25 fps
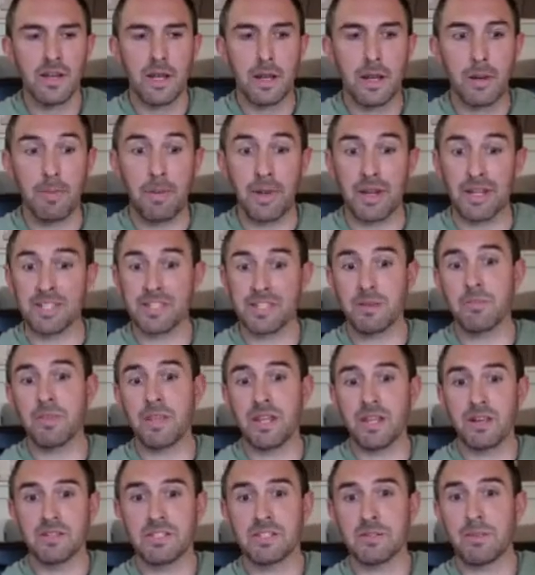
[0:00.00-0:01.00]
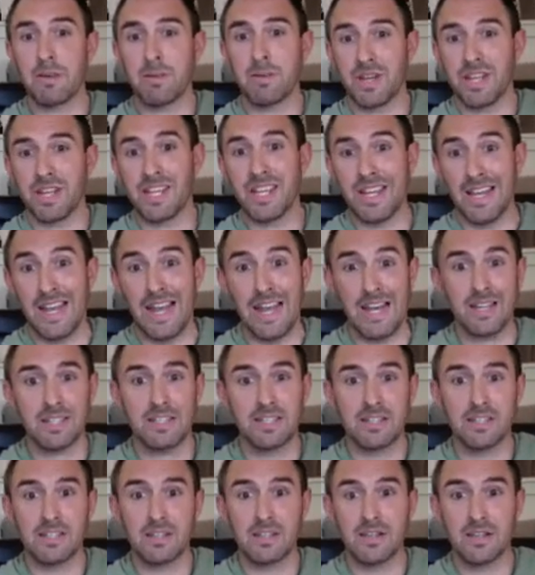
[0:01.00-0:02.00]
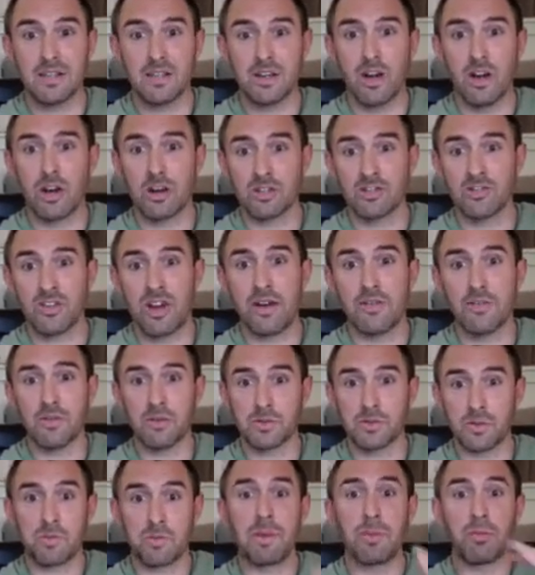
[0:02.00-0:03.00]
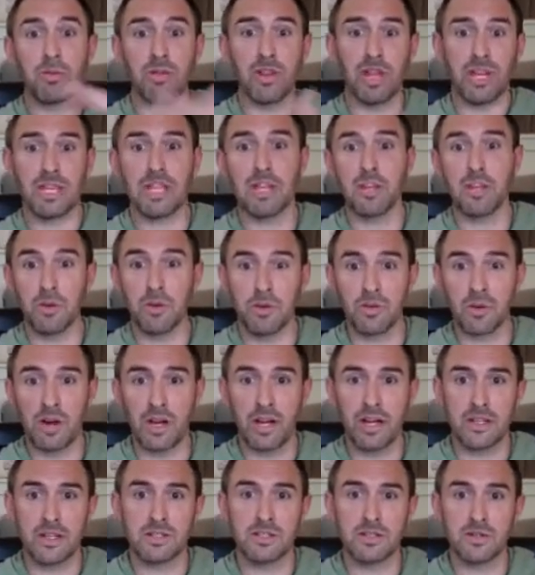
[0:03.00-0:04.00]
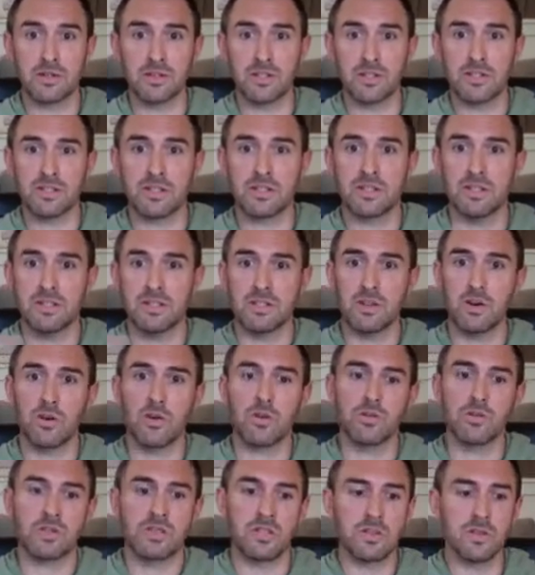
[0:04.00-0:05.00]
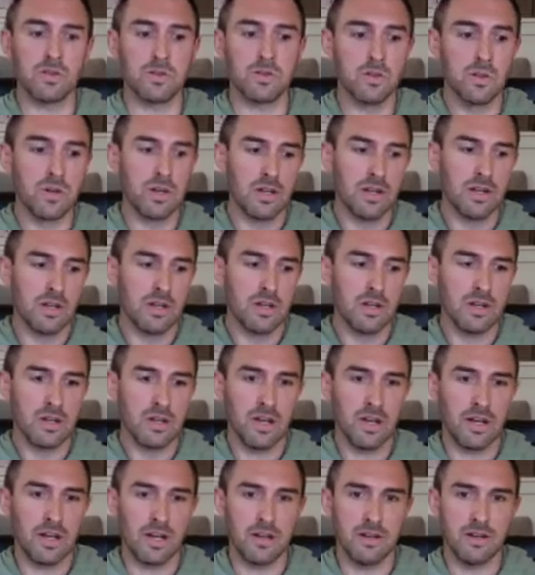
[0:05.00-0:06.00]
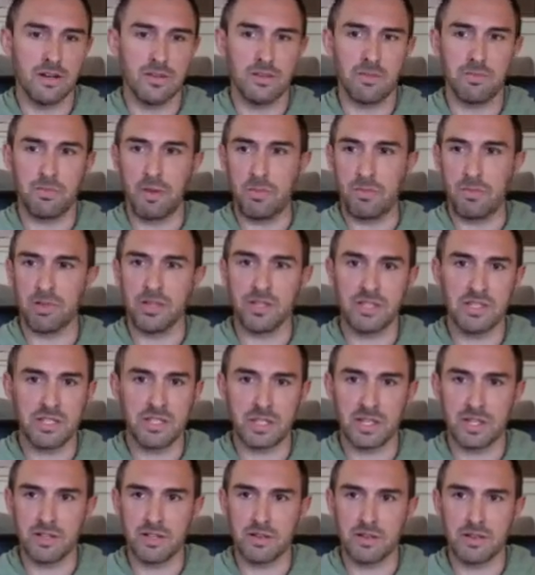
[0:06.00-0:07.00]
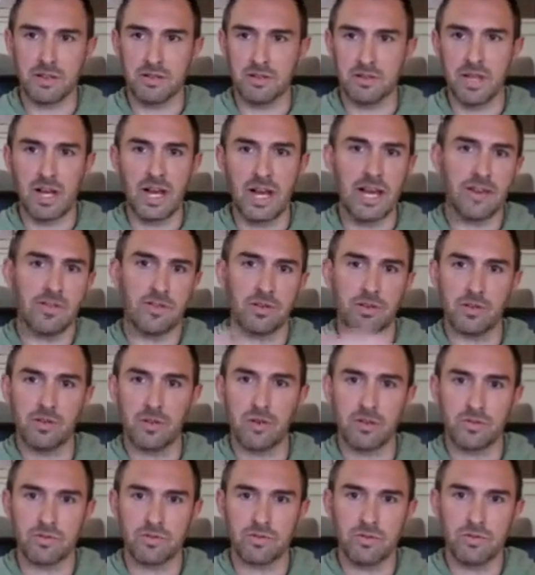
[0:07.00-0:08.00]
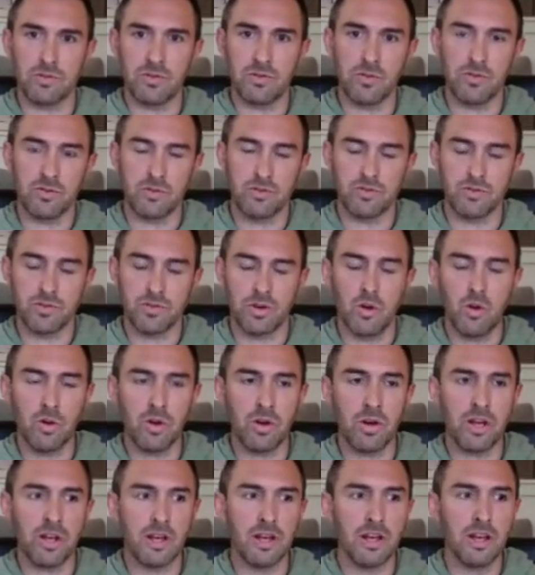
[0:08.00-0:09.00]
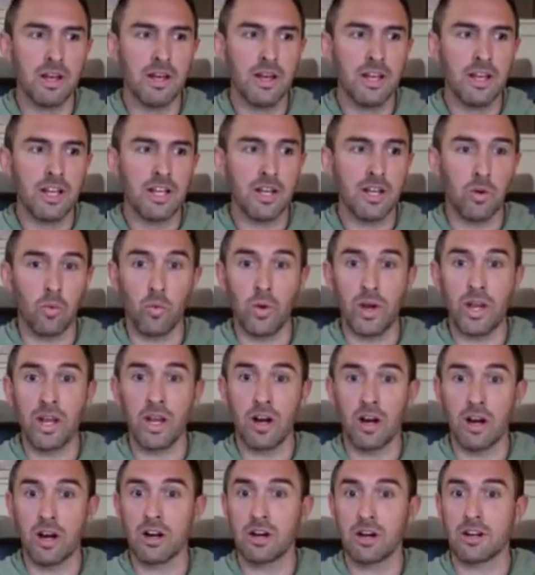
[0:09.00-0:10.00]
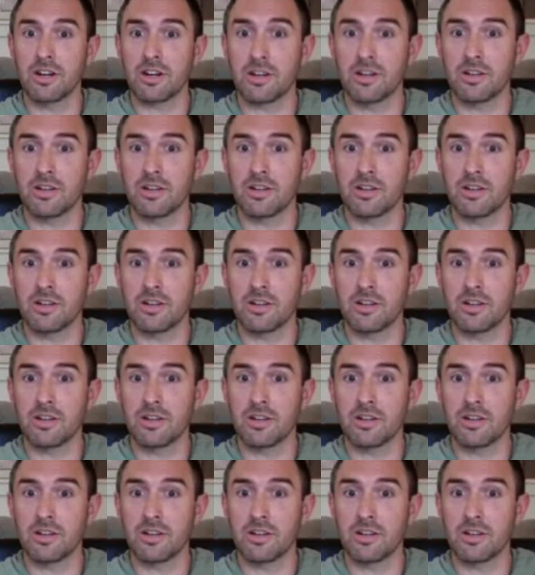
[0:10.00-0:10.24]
But it's something else to be able to connect our travelers with people like you, right? So just as a note to people listening live or on recording, we are